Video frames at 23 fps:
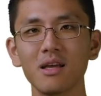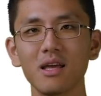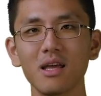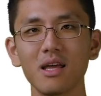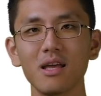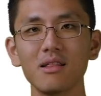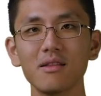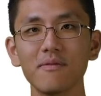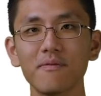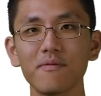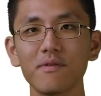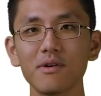
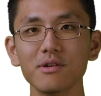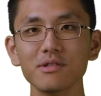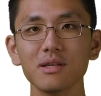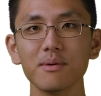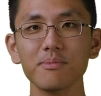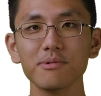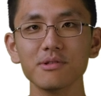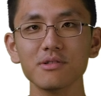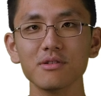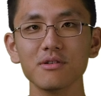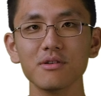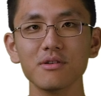In the first
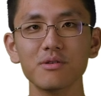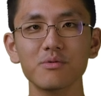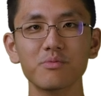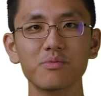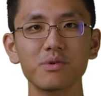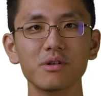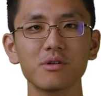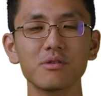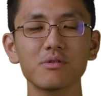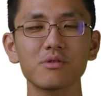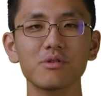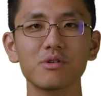episode,
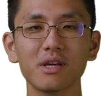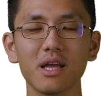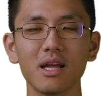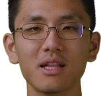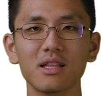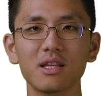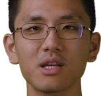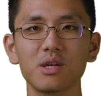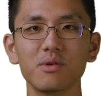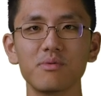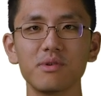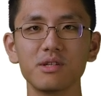we'll look
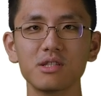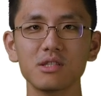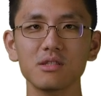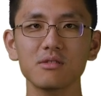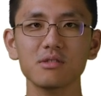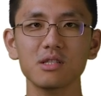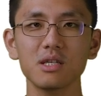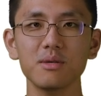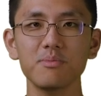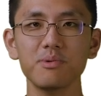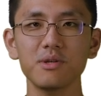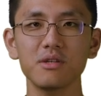at the
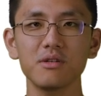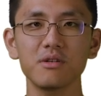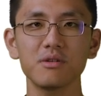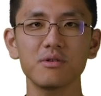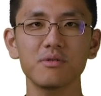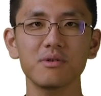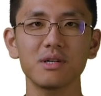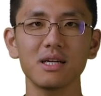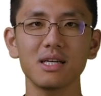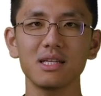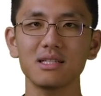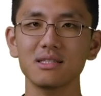original
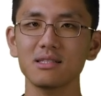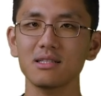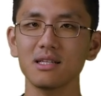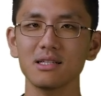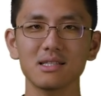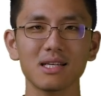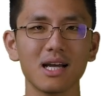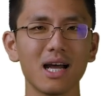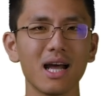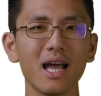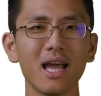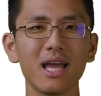TPU, its
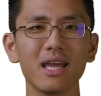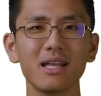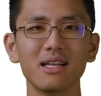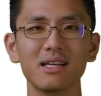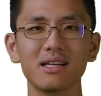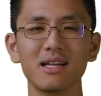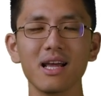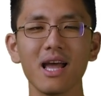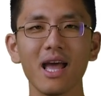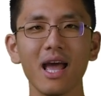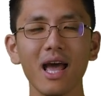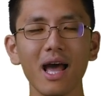design,
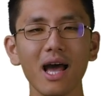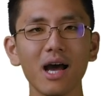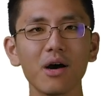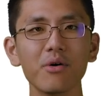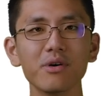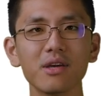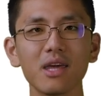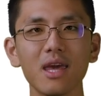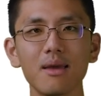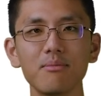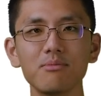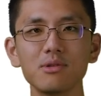and how
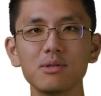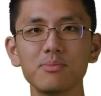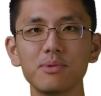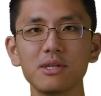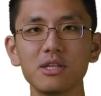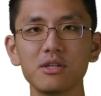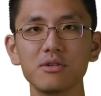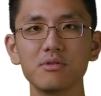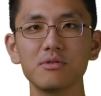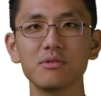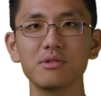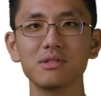it came to be
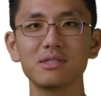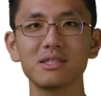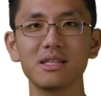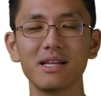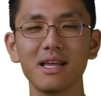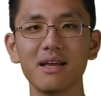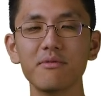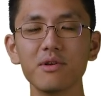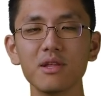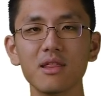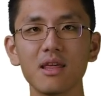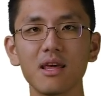used in
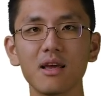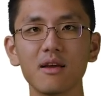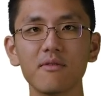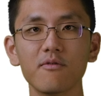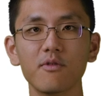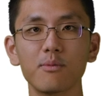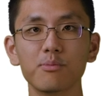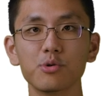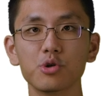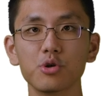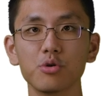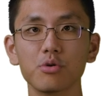everything
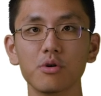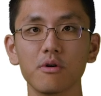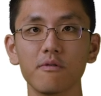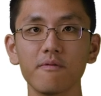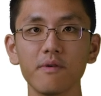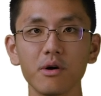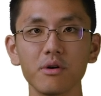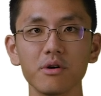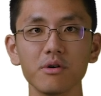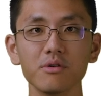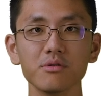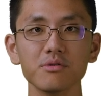from Google
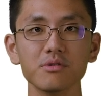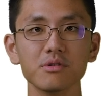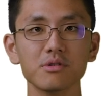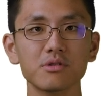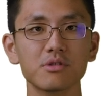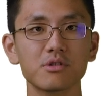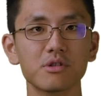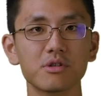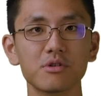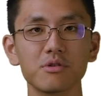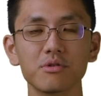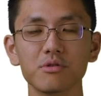Photos
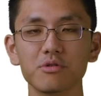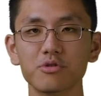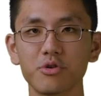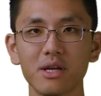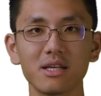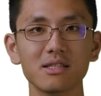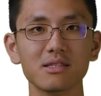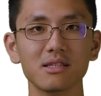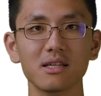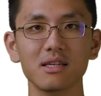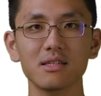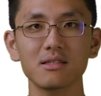to Google
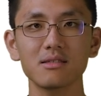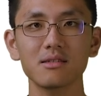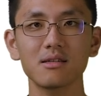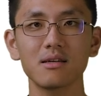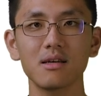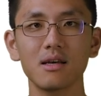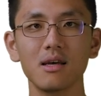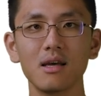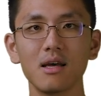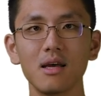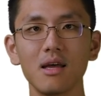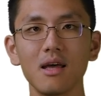Translate.
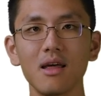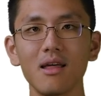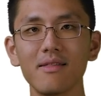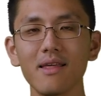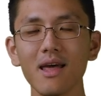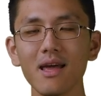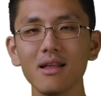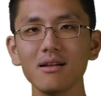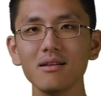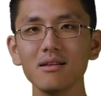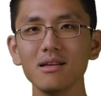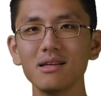
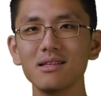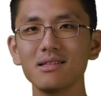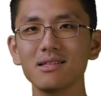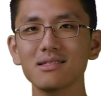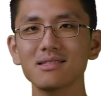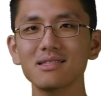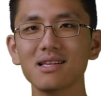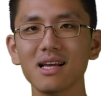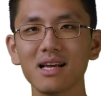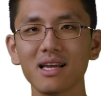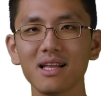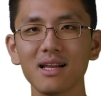Then, in the
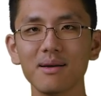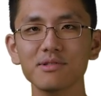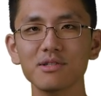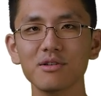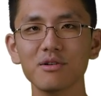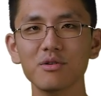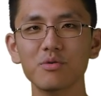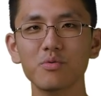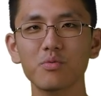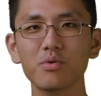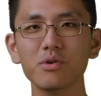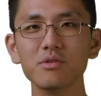second
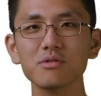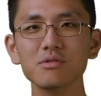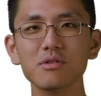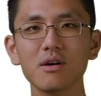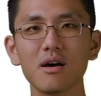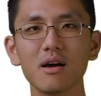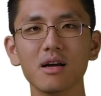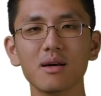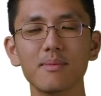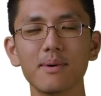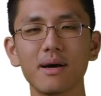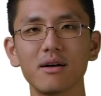episode, we'll
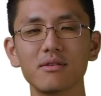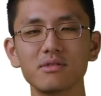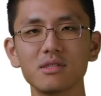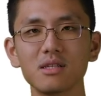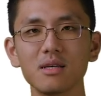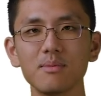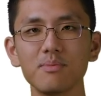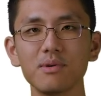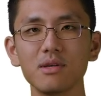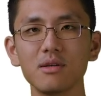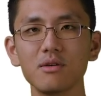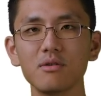talk about
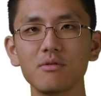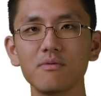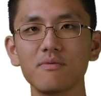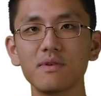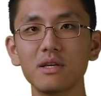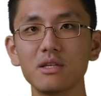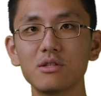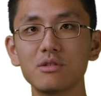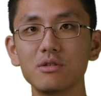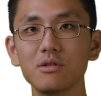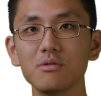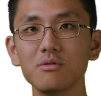TPU
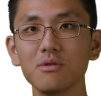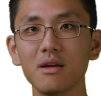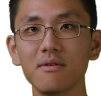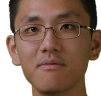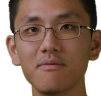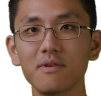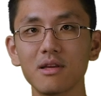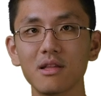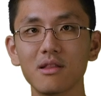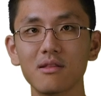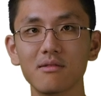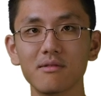v2
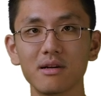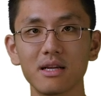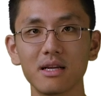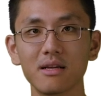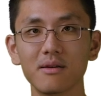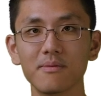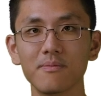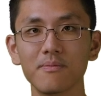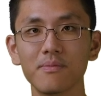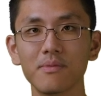and v3,